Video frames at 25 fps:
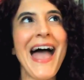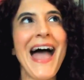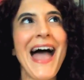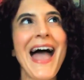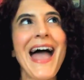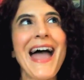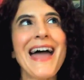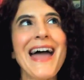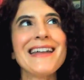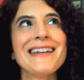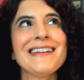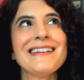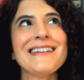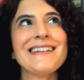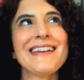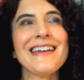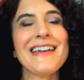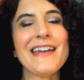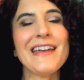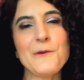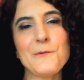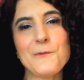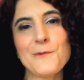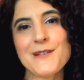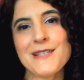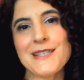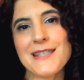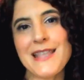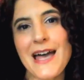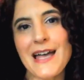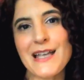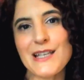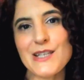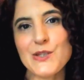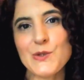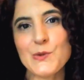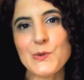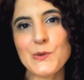And it was
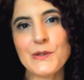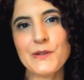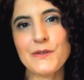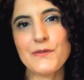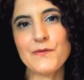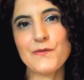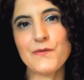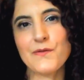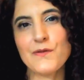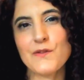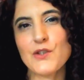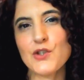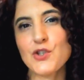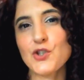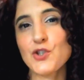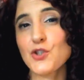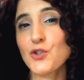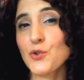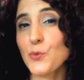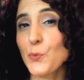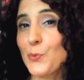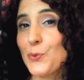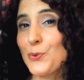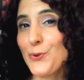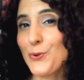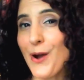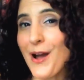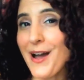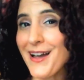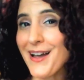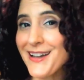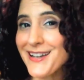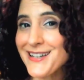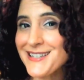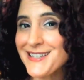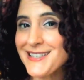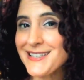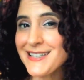that sort of
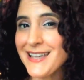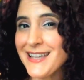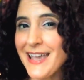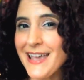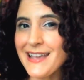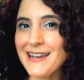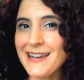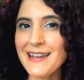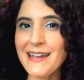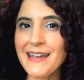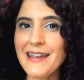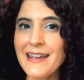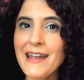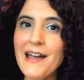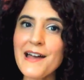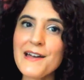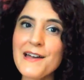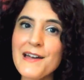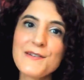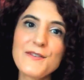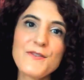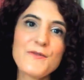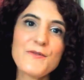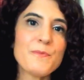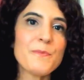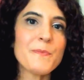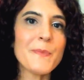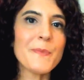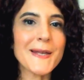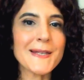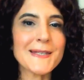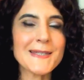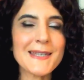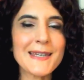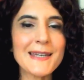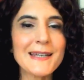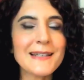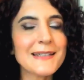surprise in a kind of
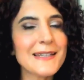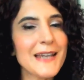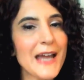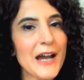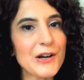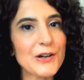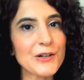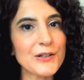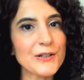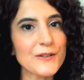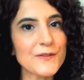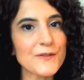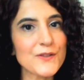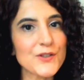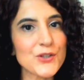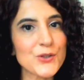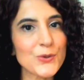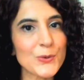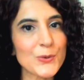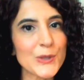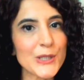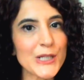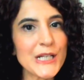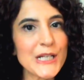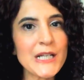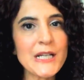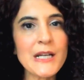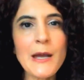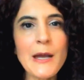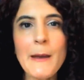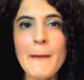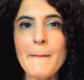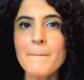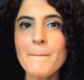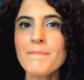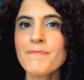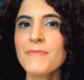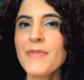basic narrative story
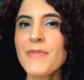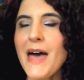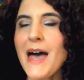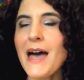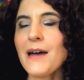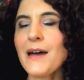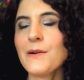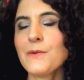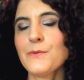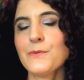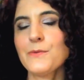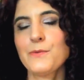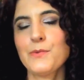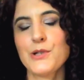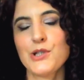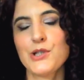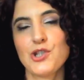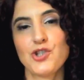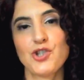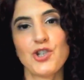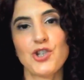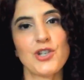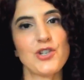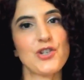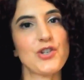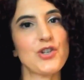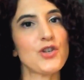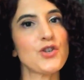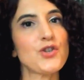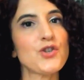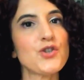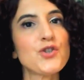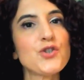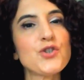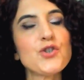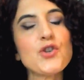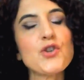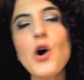that was just
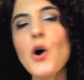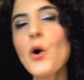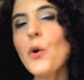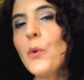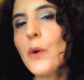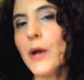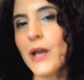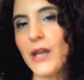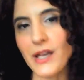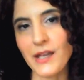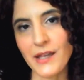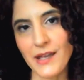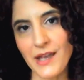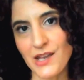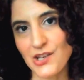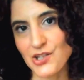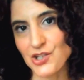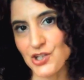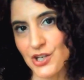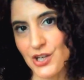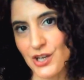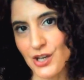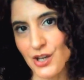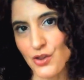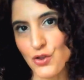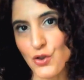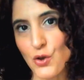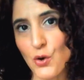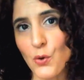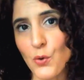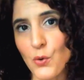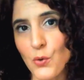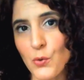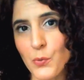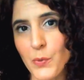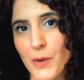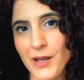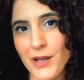so engaging the
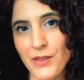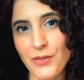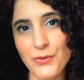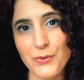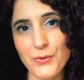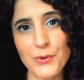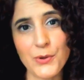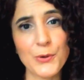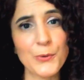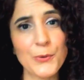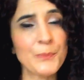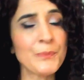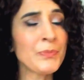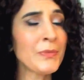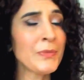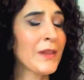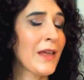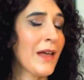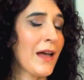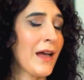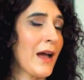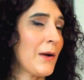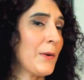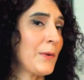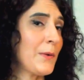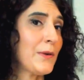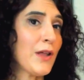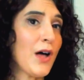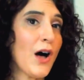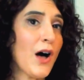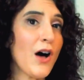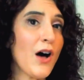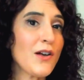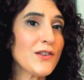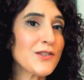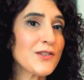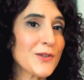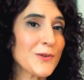whole way through. I will
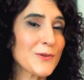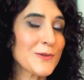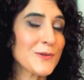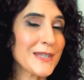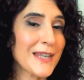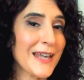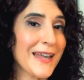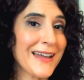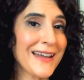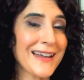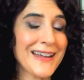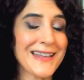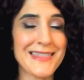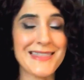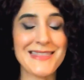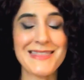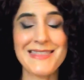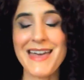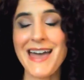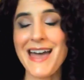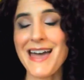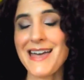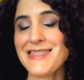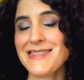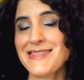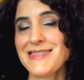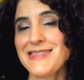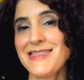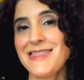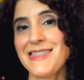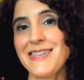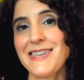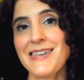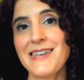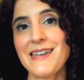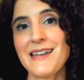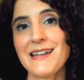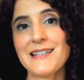also say that
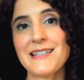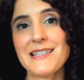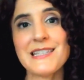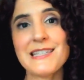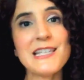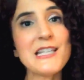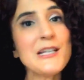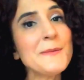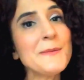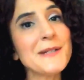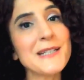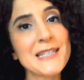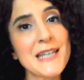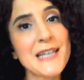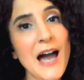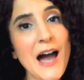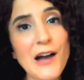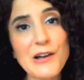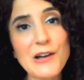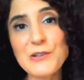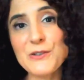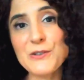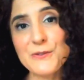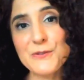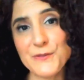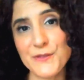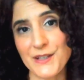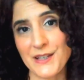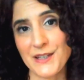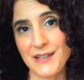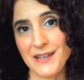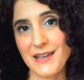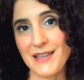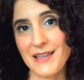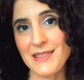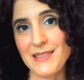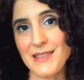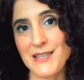the
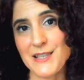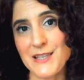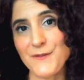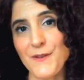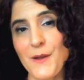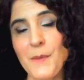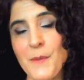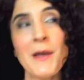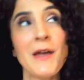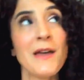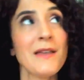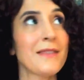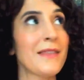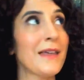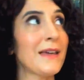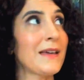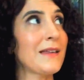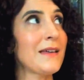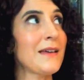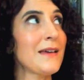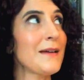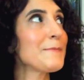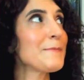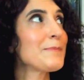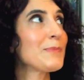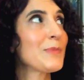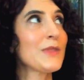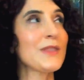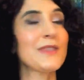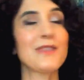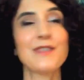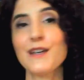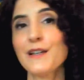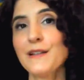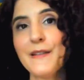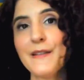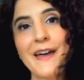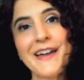cinematography in this film, like
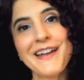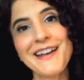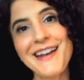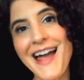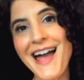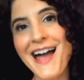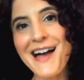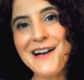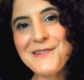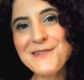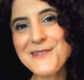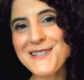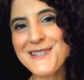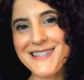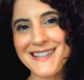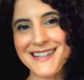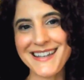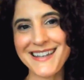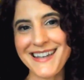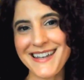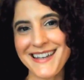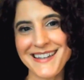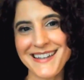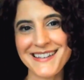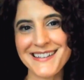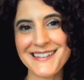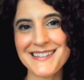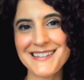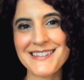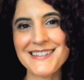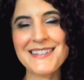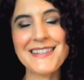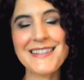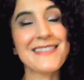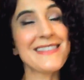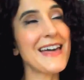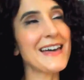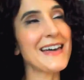The Lighthouse,
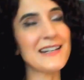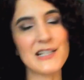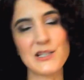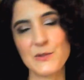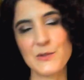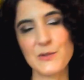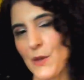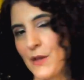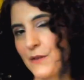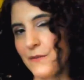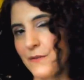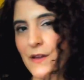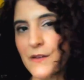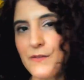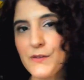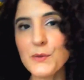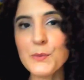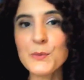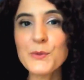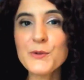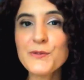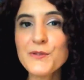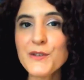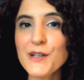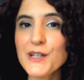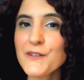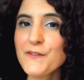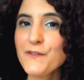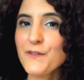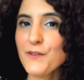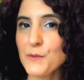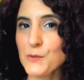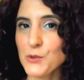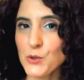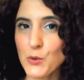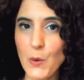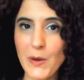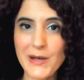is my favorite movie
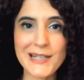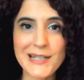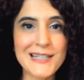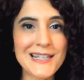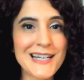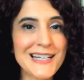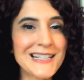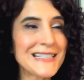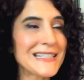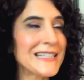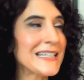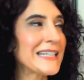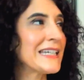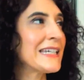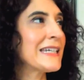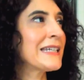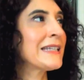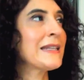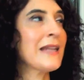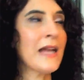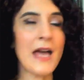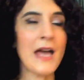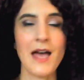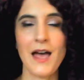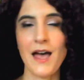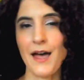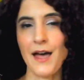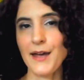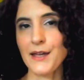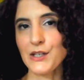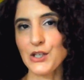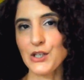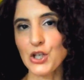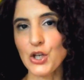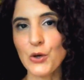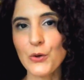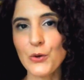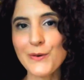from 2019. I
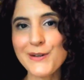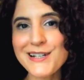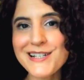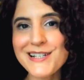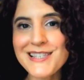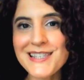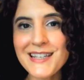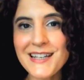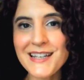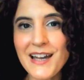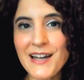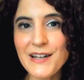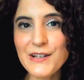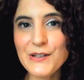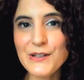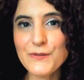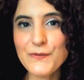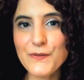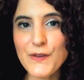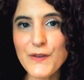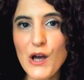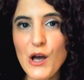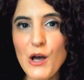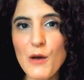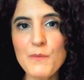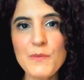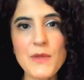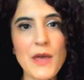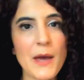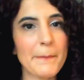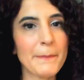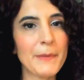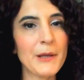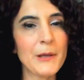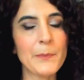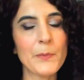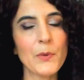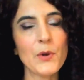know it is the kind of film
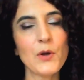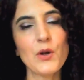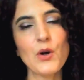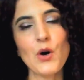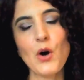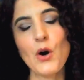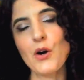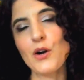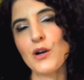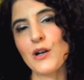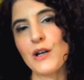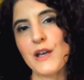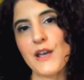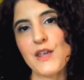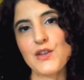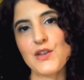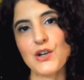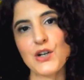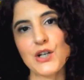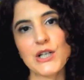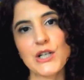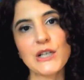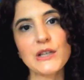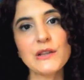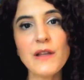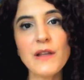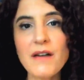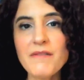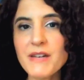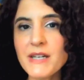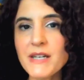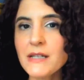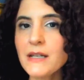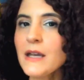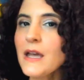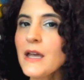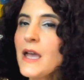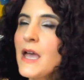that people are either going to love
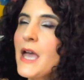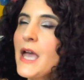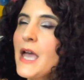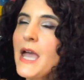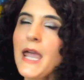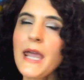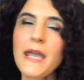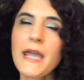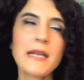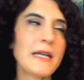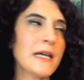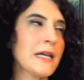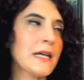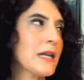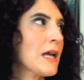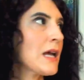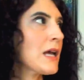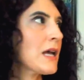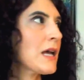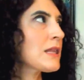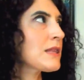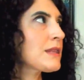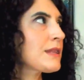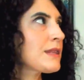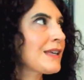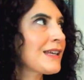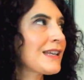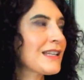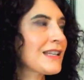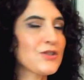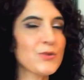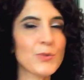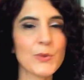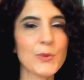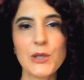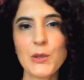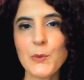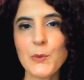it, hate it, think it's really